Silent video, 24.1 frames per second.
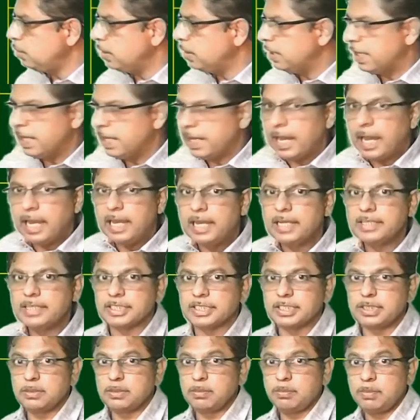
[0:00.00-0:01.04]

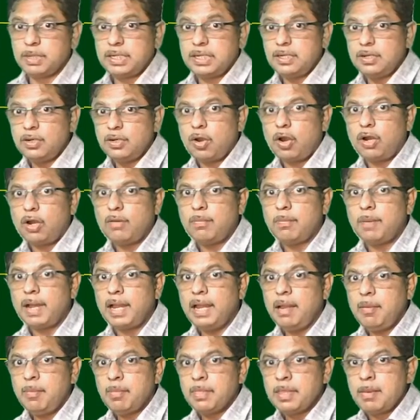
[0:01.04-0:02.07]
LHS, but not by
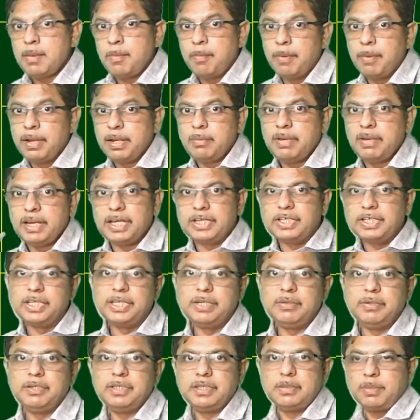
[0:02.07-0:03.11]
multiplication
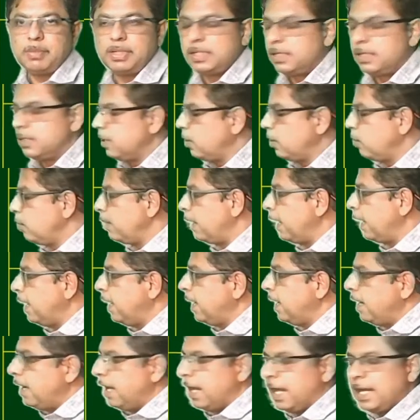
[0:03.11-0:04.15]
division method, now by
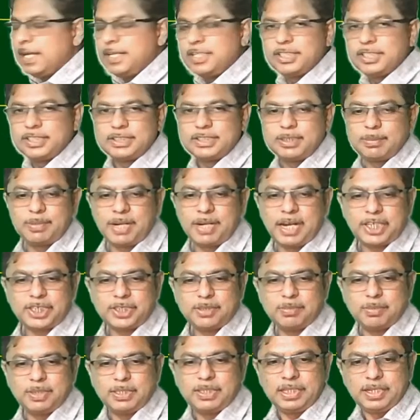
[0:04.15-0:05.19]
addition subtraction
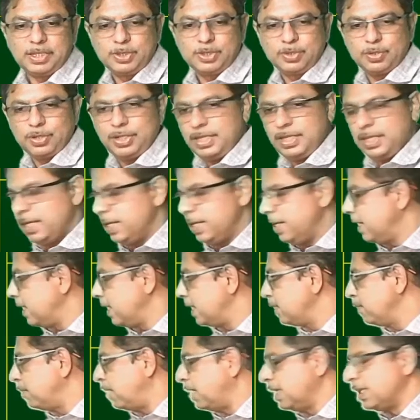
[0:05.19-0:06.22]
method. So here it has
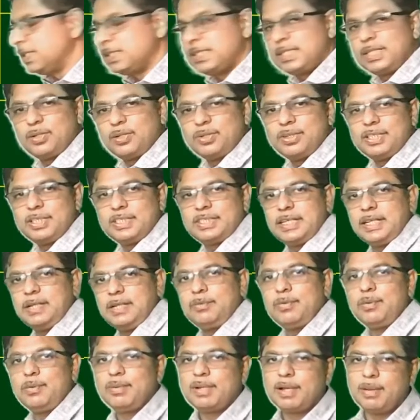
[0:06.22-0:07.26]
minus n on this side, it
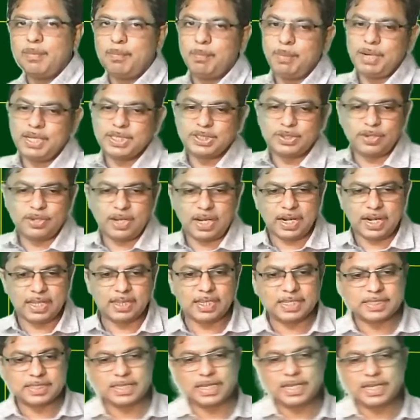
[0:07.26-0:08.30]
will become plus on another
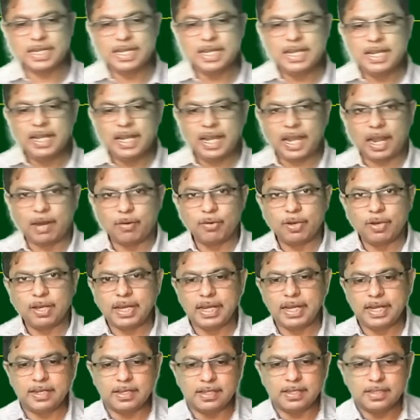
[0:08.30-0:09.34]
side, and we get
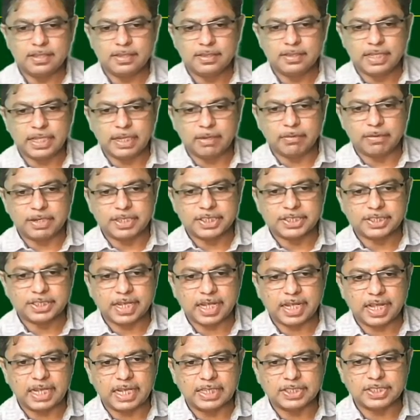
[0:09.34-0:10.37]
the equation
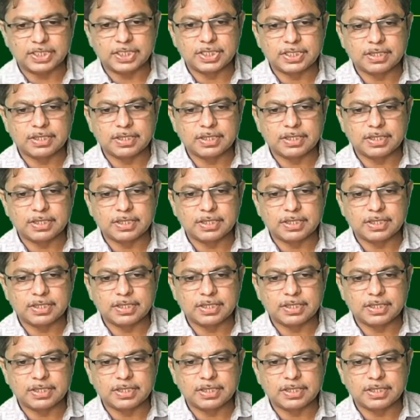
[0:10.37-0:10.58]
as